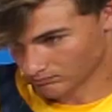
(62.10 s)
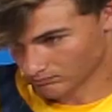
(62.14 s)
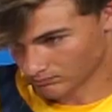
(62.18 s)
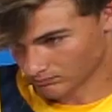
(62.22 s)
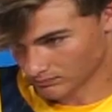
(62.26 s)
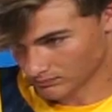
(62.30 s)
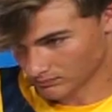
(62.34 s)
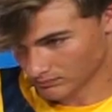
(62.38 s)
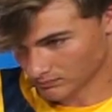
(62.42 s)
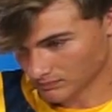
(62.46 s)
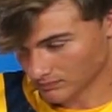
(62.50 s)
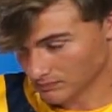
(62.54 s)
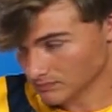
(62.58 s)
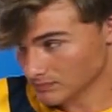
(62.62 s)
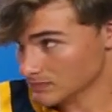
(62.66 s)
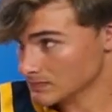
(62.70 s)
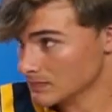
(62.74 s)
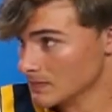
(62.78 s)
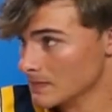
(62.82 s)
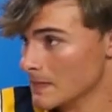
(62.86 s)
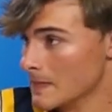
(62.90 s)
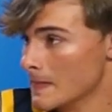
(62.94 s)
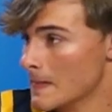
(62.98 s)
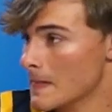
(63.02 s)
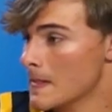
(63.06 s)

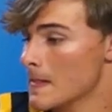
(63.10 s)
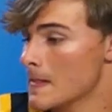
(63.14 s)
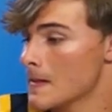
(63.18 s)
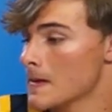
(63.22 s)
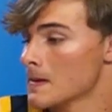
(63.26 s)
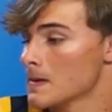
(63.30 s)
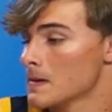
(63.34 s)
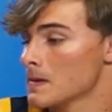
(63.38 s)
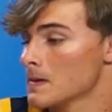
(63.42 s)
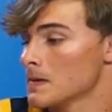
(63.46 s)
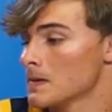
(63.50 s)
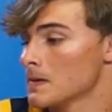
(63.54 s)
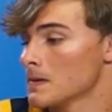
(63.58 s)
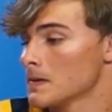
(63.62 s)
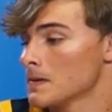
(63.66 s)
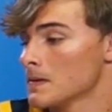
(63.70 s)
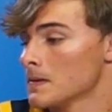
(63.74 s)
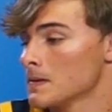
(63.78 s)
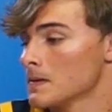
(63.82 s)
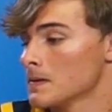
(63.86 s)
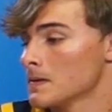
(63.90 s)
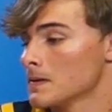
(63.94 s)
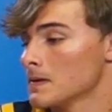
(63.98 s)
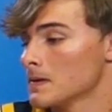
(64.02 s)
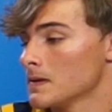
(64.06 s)

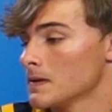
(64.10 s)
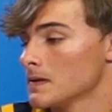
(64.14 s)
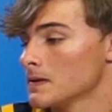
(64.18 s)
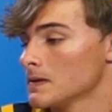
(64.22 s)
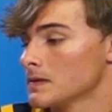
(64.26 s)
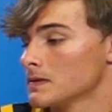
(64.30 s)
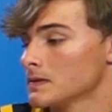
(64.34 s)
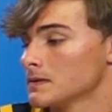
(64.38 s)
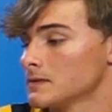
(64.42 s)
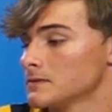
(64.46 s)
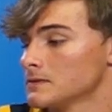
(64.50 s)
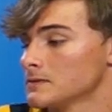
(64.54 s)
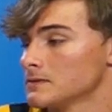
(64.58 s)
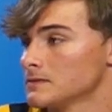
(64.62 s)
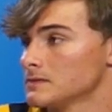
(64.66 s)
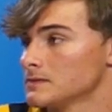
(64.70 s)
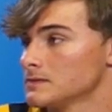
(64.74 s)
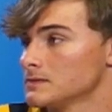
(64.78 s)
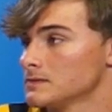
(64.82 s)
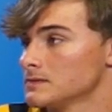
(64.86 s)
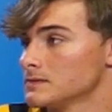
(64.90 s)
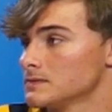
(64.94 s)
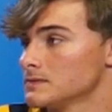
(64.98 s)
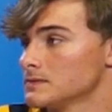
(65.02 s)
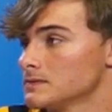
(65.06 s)

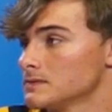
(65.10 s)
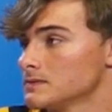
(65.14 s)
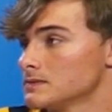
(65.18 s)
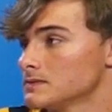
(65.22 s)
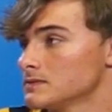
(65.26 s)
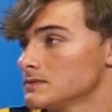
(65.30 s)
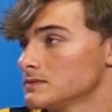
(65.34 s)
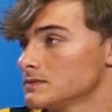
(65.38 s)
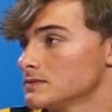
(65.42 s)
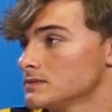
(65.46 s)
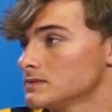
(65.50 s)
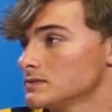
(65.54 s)
This person isn't speaking.